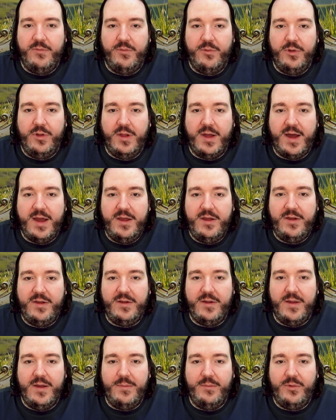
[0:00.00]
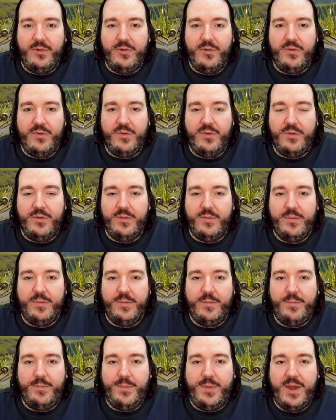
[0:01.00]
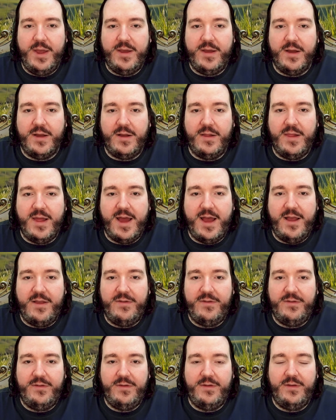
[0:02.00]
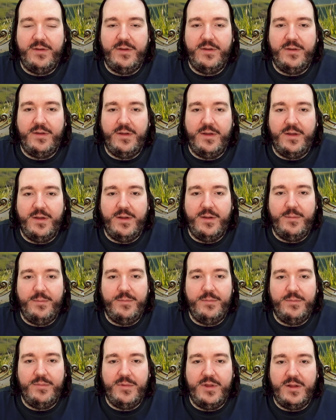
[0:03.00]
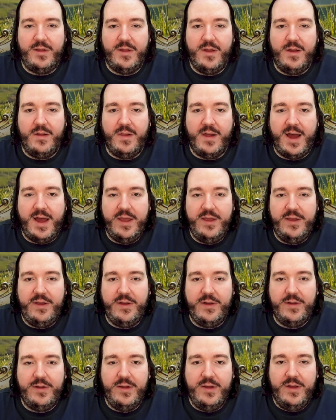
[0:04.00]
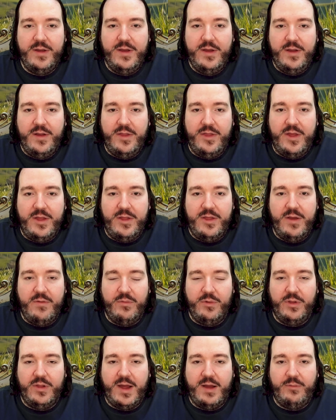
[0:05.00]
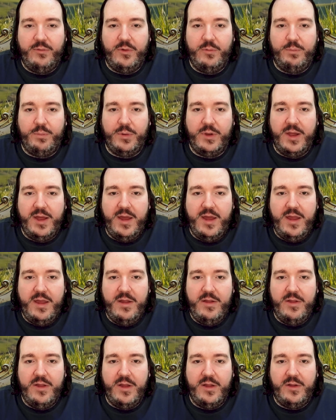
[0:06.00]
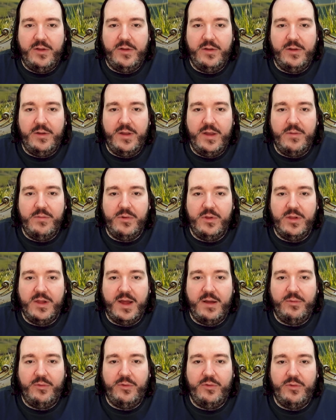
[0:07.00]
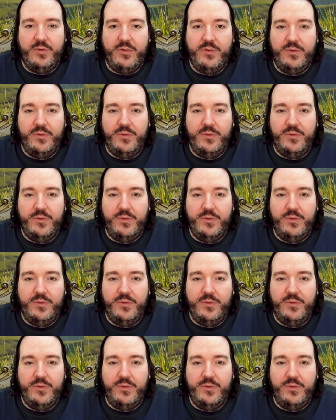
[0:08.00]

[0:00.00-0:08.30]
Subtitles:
would like them to pick a class that they like, that they would love to play, that they would love to